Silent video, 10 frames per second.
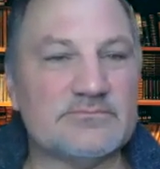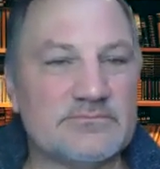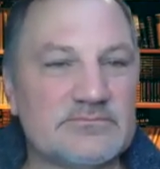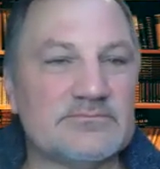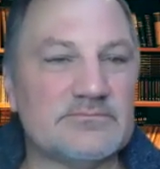
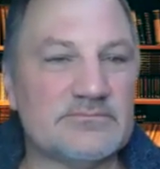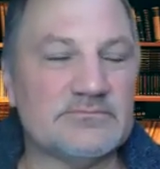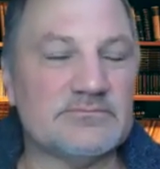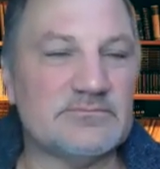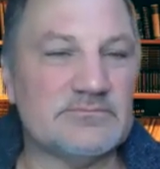
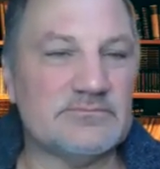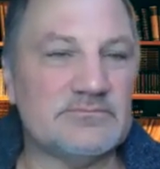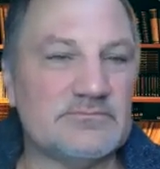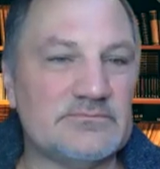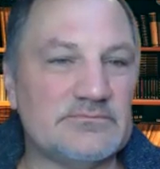
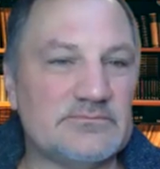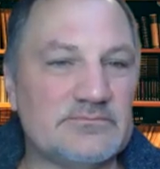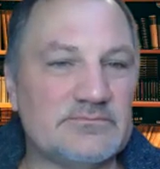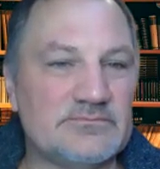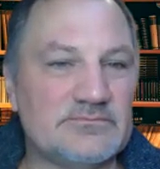
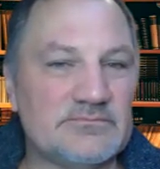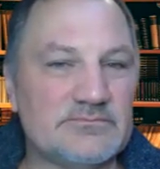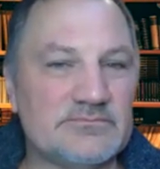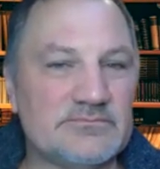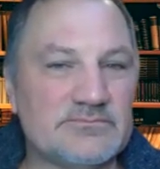
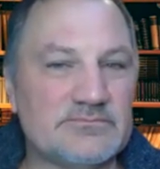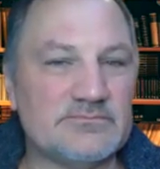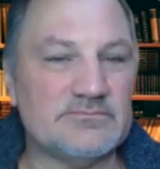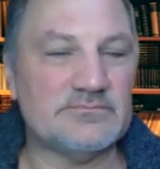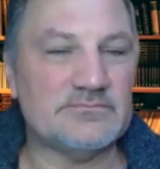
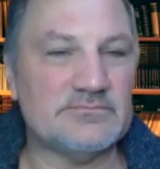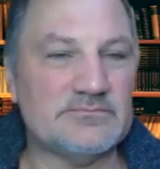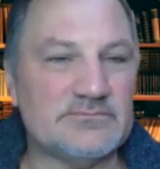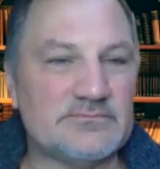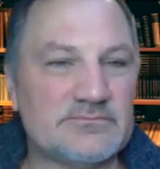
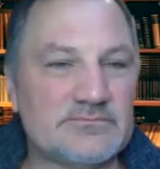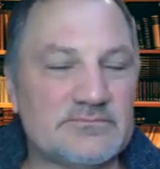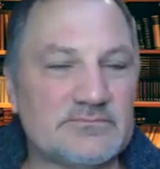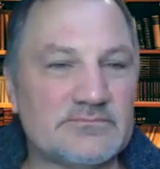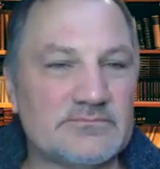
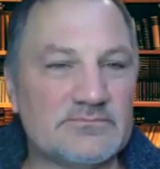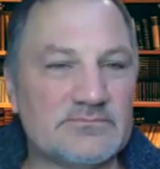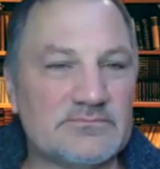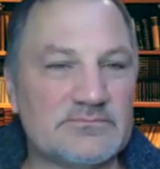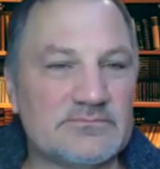
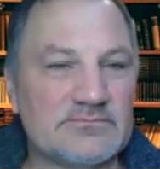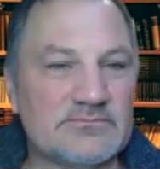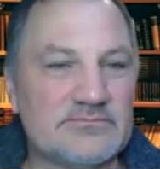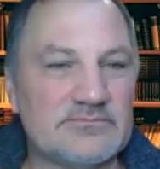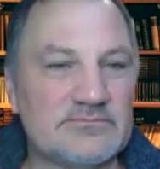
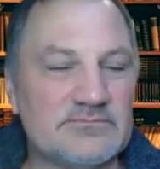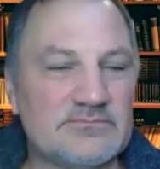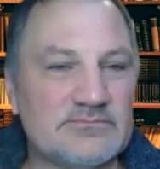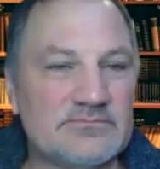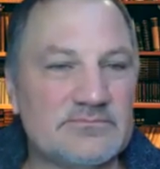
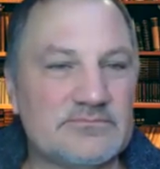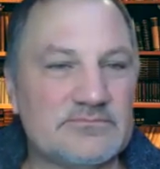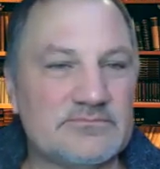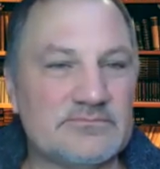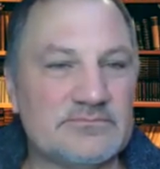
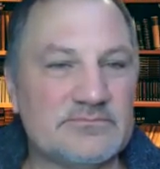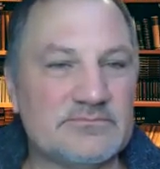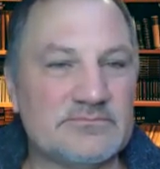This person isn't speaking.